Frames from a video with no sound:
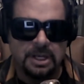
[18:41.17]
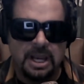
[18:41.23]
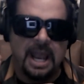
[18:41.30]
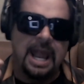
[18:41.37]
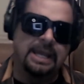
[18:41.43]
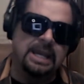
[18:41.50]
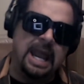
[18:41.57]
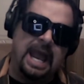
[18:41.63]

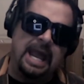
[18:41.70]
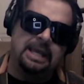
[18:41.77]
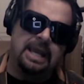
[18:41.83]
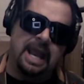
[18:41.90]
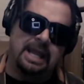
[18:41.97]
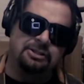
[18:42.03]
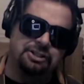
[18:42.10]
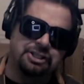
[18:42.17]

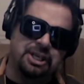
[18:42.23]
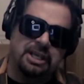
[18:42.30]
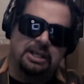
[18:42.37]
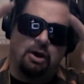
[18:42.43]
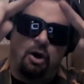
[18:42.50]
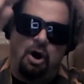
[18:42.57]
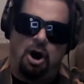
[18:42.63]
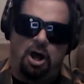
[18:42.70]
And
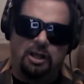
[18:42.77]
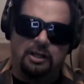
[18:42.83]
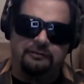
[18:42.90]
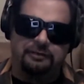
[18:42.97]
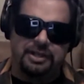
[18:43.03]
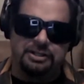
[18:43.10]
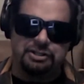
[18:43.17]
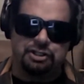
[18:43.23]
see, all
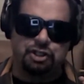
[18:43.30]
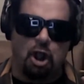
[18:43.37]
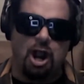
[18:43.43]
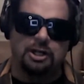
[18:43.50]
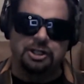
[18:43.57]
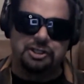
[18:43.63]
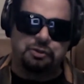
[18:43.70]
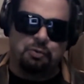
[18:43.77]
of this
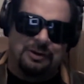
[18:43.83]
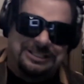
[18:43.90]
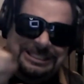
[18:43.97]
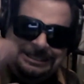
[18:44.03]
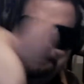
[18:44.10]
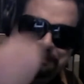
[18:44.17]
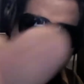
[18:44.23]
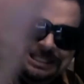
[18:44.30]
darkness wants
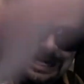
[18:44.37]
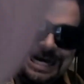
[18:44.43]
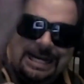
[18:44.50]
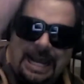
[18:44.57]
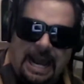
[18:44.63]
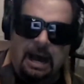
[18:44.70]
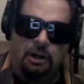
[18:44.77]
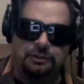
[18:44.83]
to blot
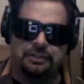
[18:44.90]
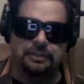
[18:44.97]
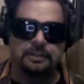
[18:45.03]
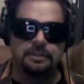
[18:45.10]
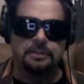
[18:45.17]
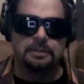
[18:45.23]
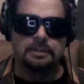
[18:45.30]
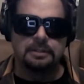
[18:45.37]
out
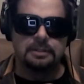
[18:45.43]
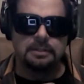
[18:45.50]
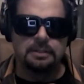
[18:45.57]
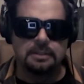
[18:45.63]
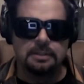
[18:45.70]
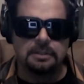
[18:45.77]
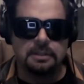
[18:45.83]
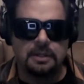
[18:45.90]

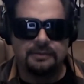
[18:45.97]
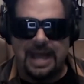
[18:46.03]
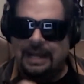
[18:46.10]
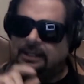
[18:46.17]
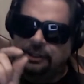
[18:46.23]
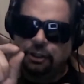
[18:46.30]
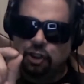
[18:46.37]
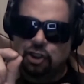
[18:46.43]

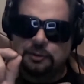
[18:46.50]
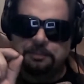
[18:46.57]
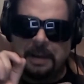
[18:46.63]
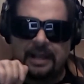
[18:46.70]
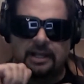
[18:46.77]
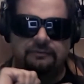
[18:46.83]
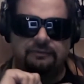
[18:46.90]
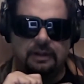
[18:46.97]
that little
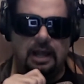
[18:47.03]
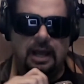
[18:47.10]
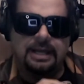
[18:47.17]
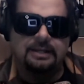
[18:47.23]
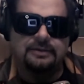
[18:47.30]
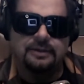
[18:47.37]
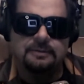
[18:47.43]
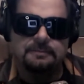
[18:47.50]
speck of
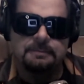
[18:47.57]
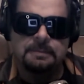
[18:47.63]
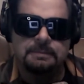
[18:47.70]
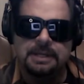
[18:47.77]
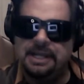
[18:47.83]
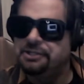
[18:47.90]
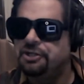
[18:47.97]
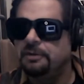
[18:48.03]
light.
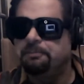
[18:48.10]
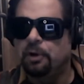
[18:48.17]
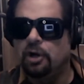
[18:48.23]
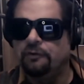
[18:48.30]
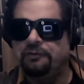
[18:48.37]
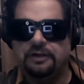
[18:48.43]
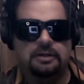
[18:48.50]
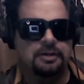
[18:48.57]
Is it
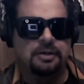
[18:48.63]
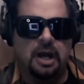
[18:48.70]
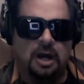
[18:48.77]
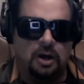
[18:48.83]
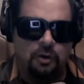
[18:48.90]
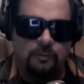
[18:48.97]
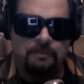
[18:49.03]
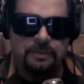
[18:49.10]
perfect?
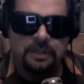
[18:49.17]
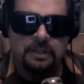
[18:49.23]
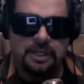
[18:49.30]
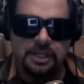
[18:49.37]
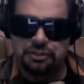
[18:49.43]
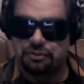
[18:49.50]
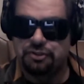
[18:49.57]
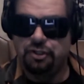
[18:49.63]
No.
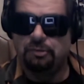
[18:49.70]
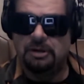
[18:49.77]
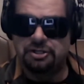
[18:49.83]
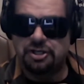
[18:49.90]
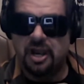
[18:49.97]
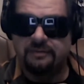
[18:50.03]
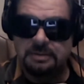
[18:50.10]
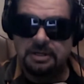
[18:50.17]
Is there too much
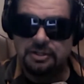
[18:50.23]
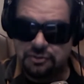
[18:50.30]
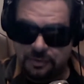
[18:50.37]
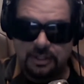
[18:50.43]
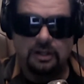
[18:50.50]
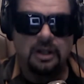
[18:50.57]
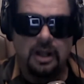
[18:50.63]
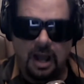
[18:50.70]
government in
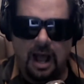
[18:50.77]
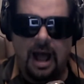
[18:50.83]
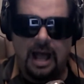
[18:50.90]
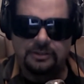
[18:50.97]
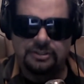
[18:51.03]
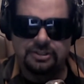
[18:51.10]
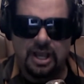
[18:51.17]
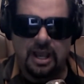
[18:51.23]
Israel?
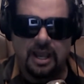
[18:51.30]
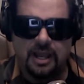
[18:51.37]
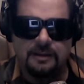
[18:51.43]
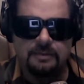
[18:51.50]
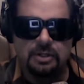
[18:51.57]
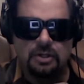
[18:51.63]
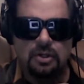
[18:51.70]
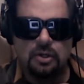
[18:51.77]
I'll say.
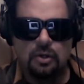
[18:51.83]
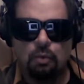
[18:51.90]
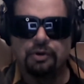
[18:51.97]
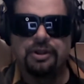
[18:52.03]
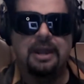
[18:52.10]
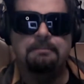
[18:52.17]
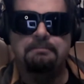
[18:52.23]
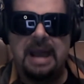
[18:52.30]
Were
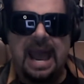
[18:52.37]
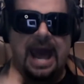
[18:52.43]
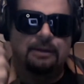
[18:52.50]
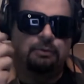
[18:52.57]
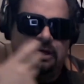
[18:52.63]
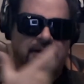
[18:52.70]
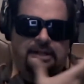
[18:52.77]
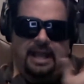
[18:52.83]
they mad
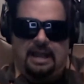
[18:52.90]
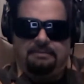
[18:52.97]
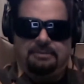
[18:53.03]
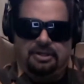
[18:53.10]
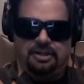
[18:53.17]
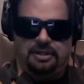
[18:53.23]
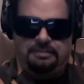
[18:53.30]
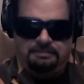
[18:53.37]
when it came to
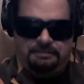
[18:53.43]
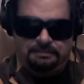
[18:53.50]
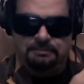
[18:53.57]
the